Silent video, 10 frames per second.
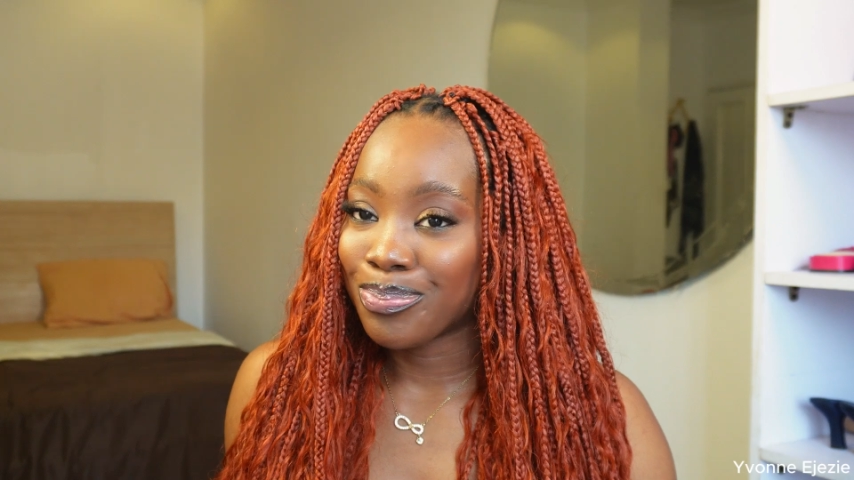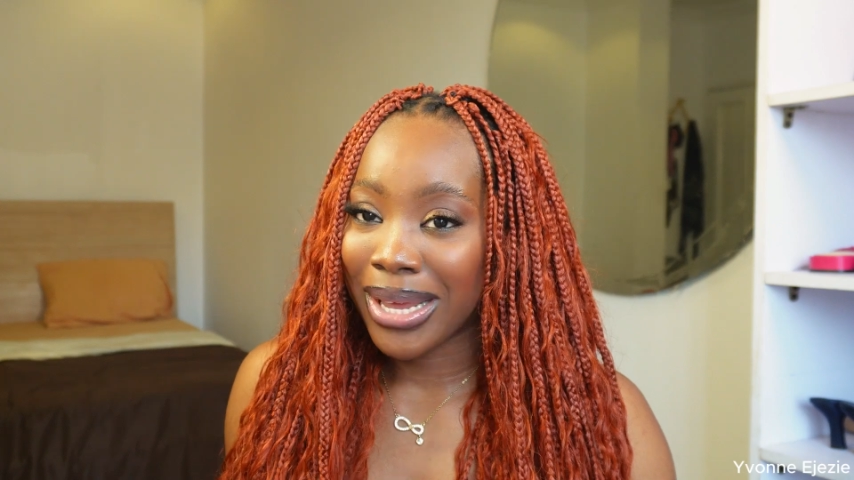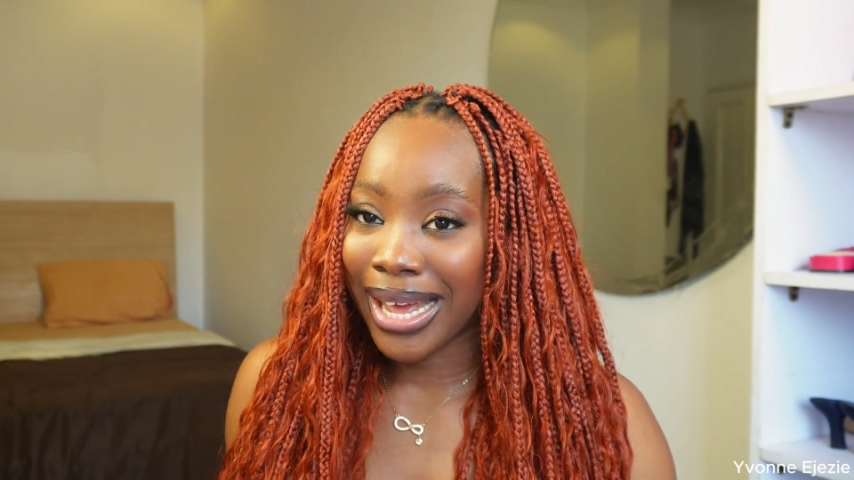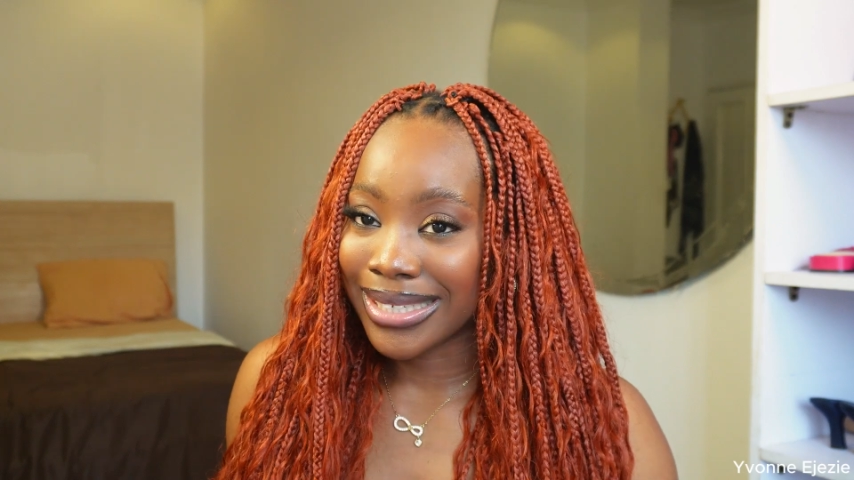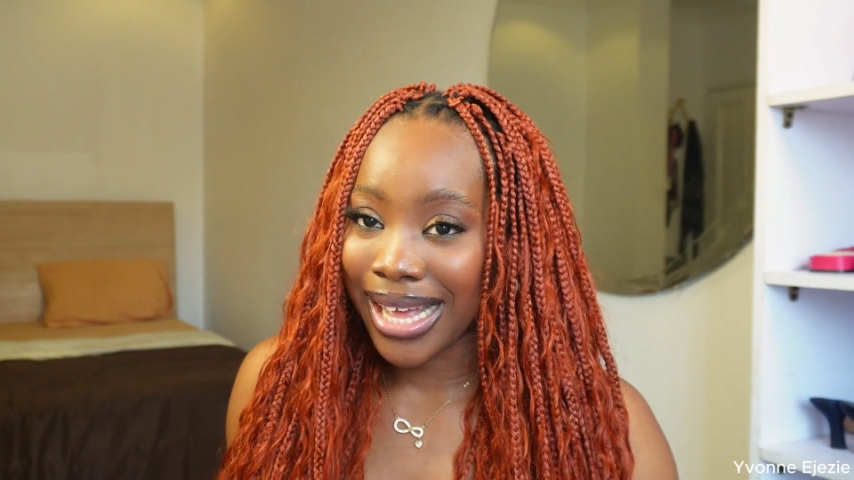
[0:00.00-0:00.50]

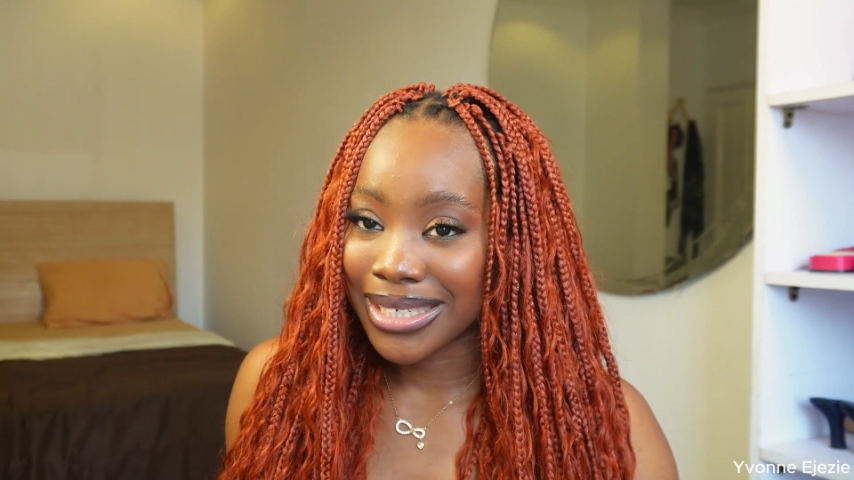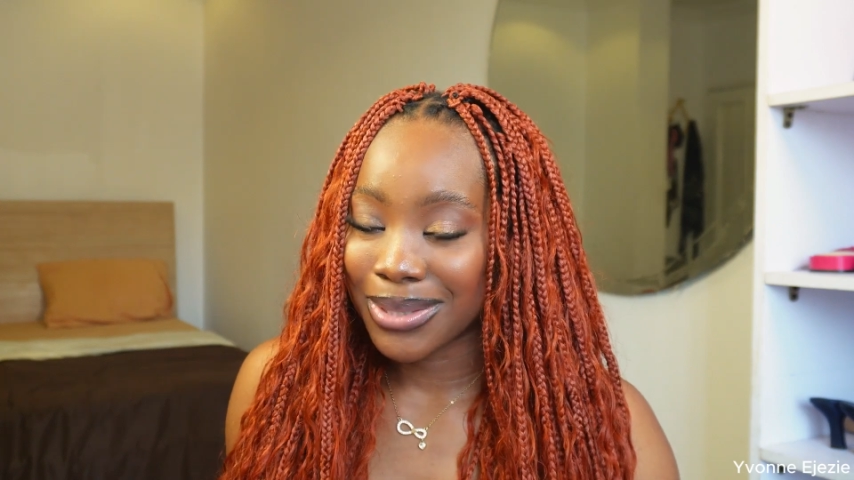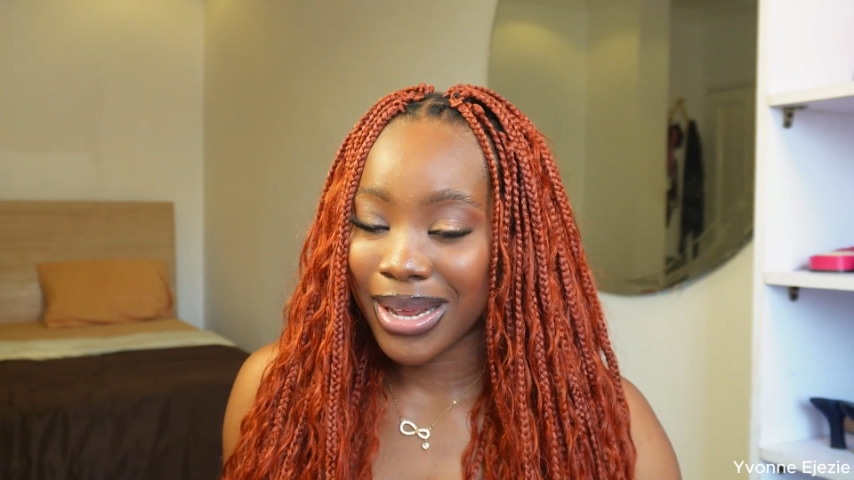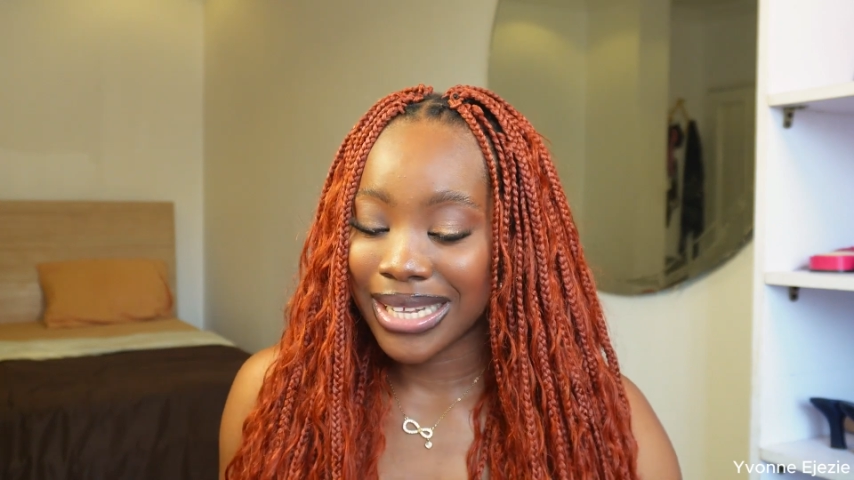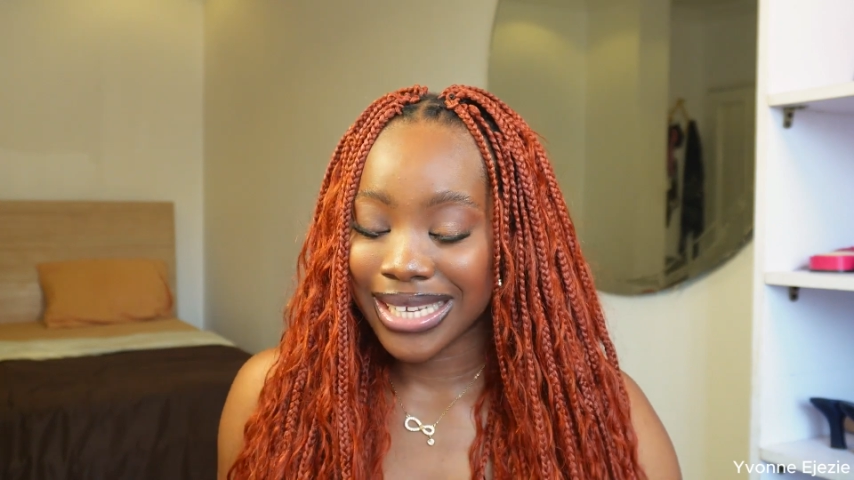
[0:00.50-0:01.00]
pick
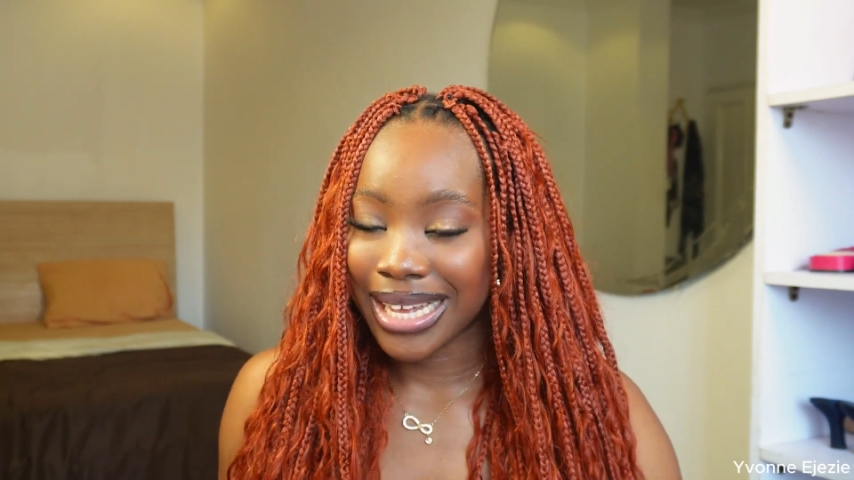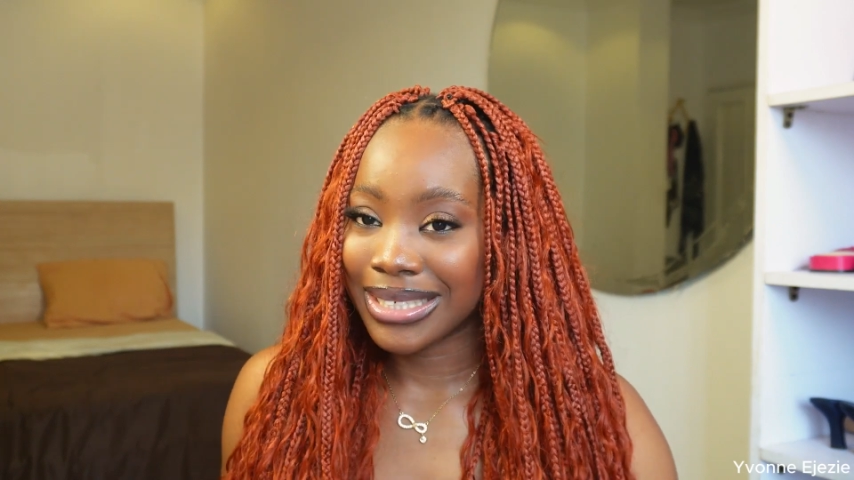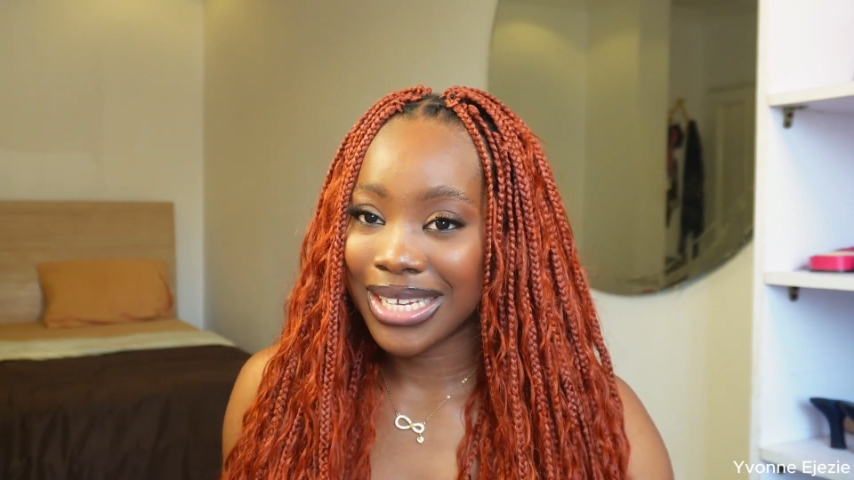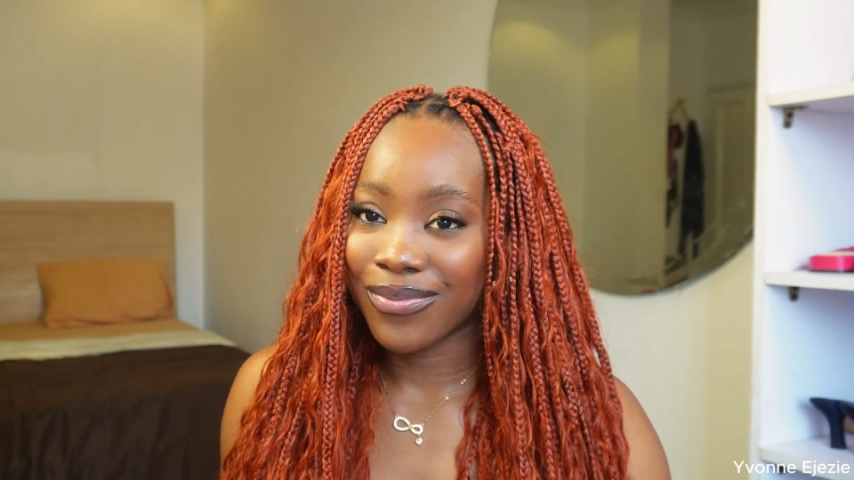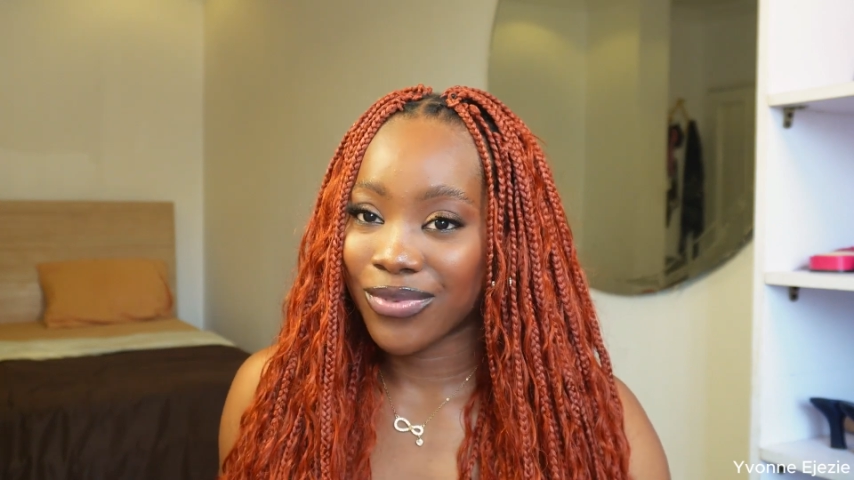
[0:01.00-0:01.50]
attachment
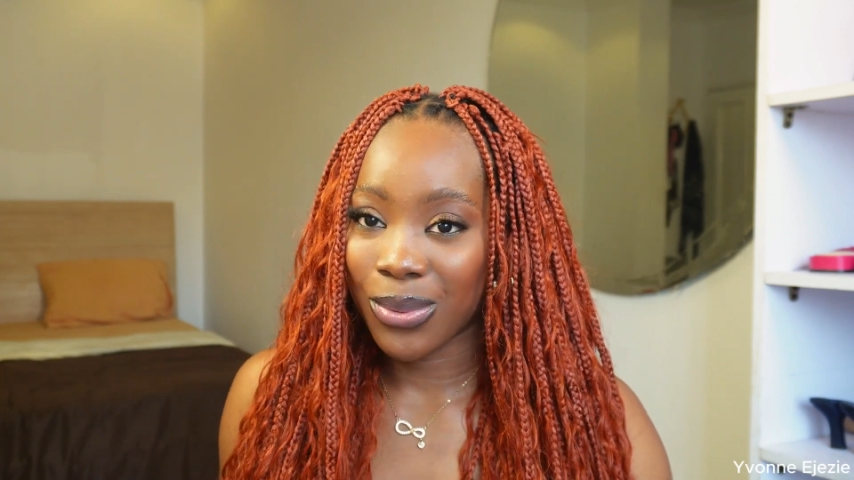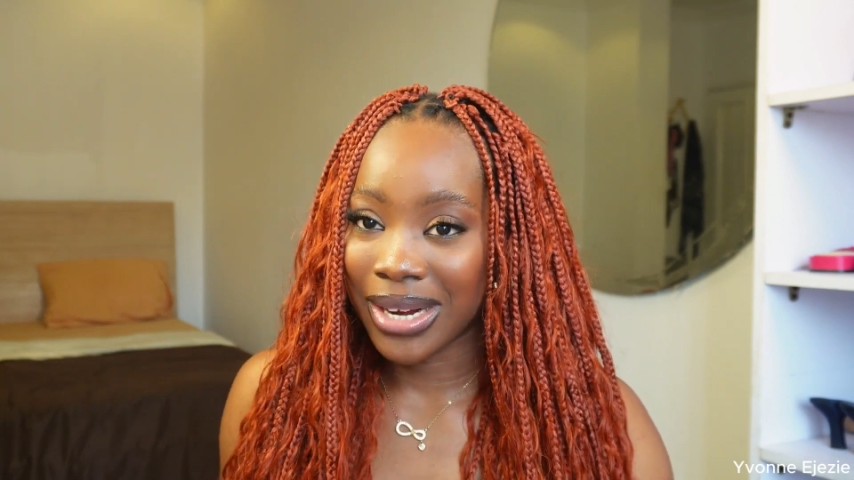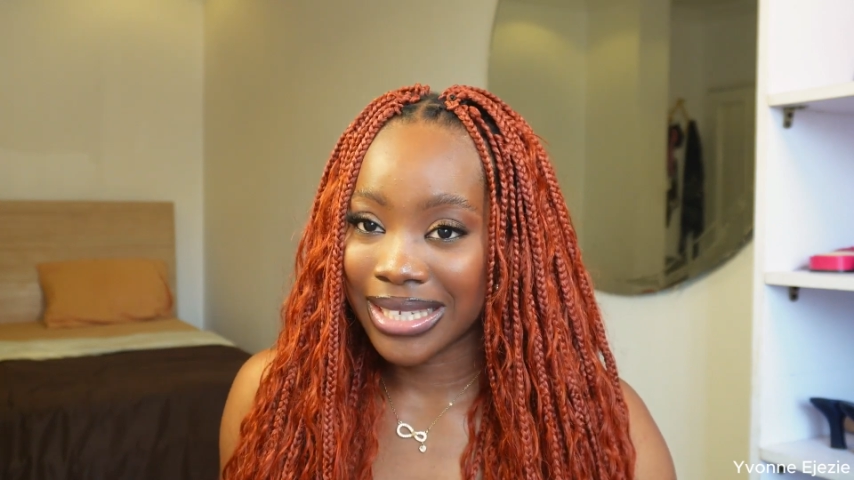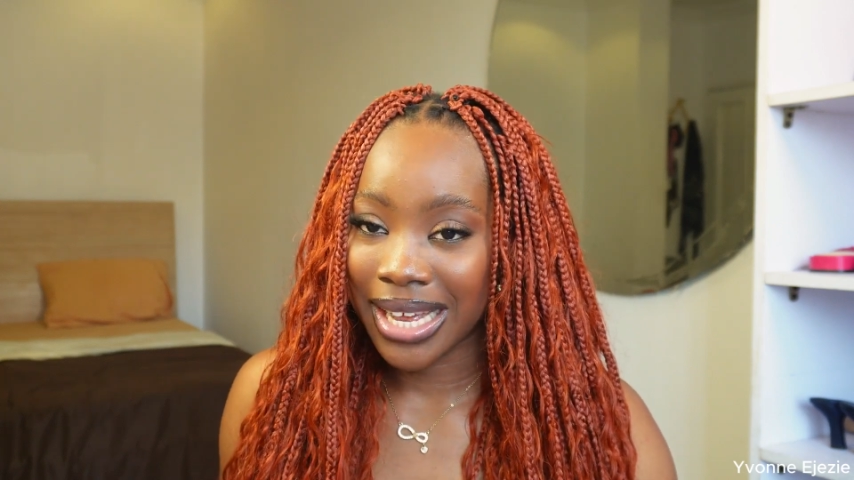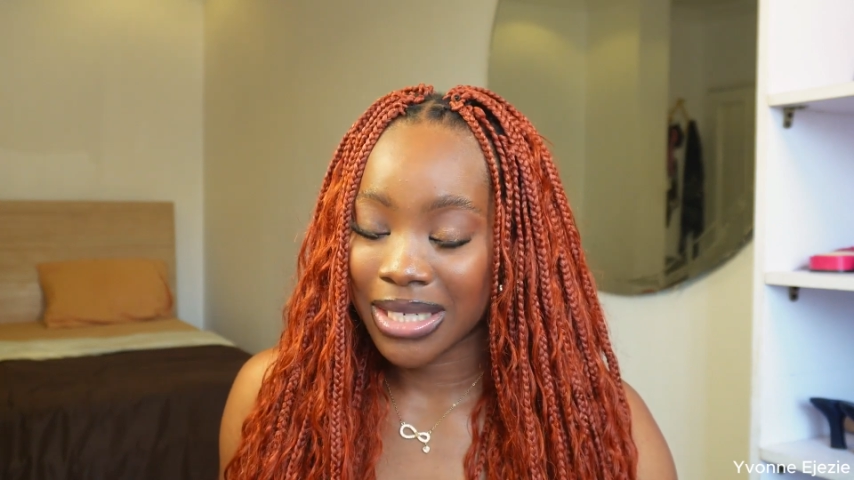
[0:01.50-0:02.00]
and give
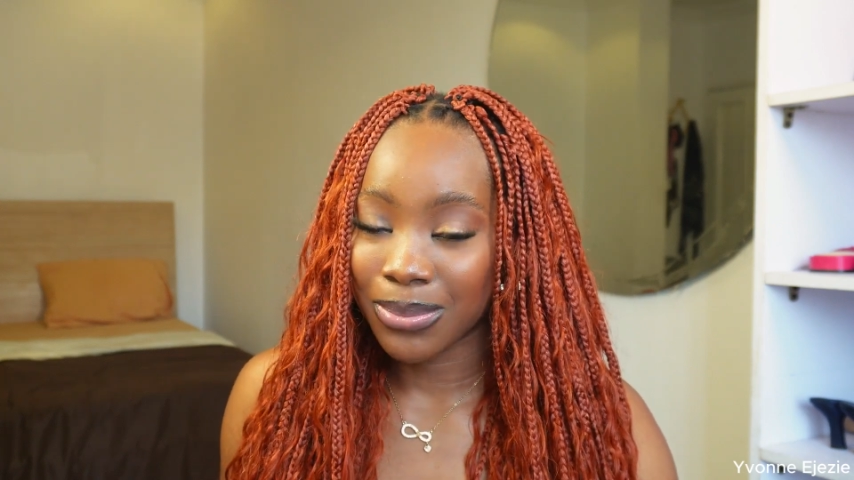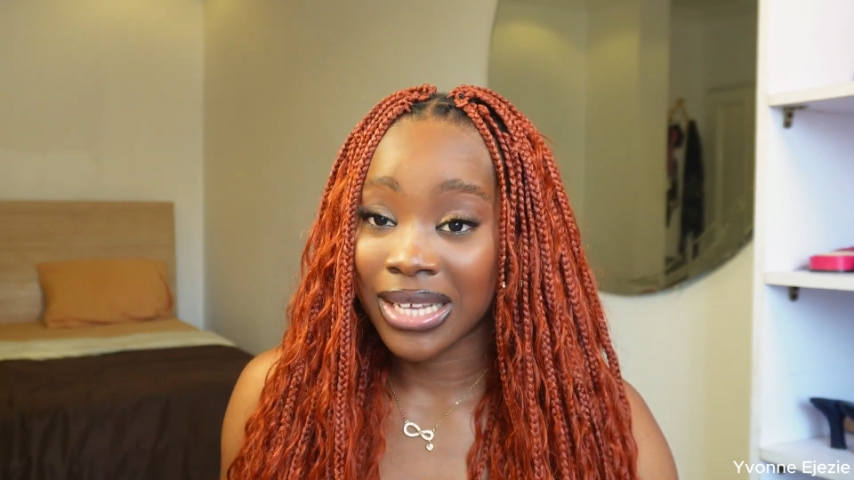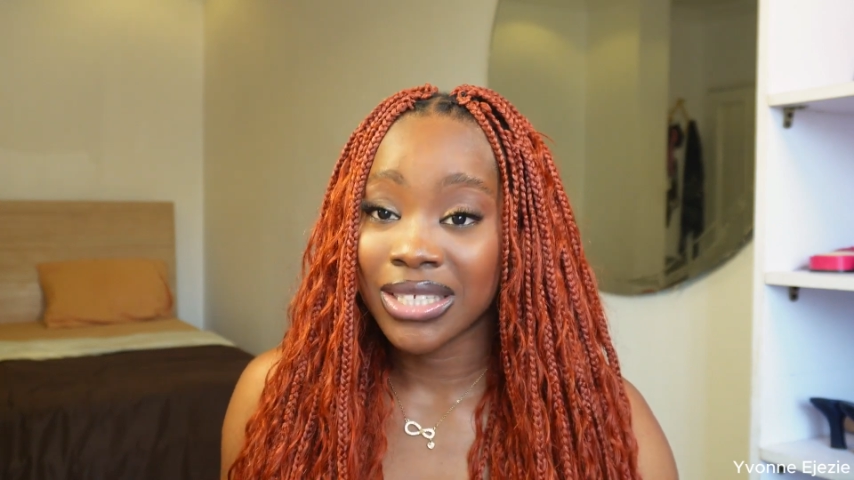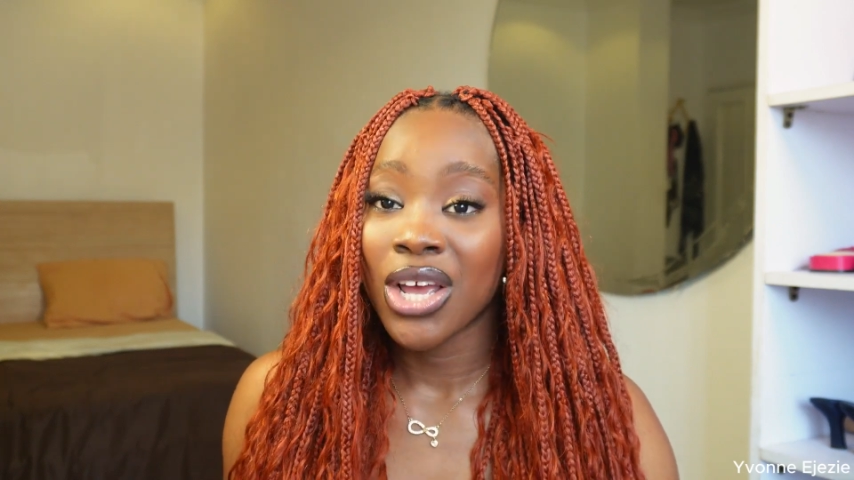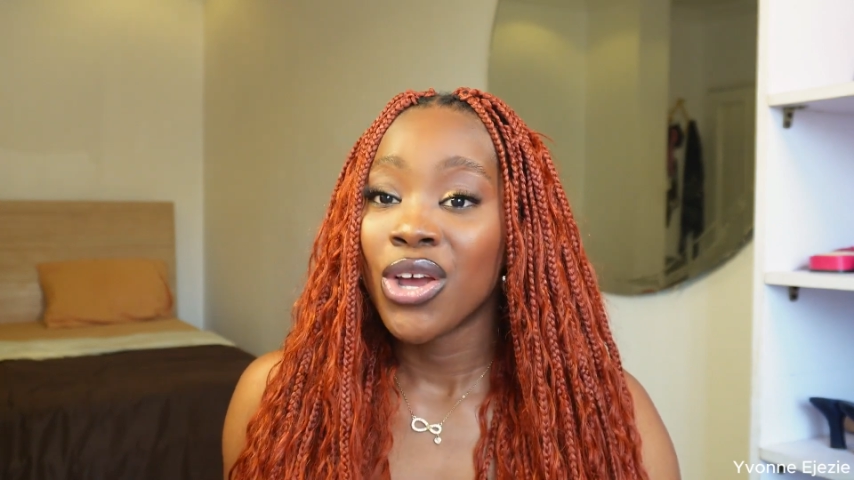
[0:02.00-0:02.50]
someone attachment.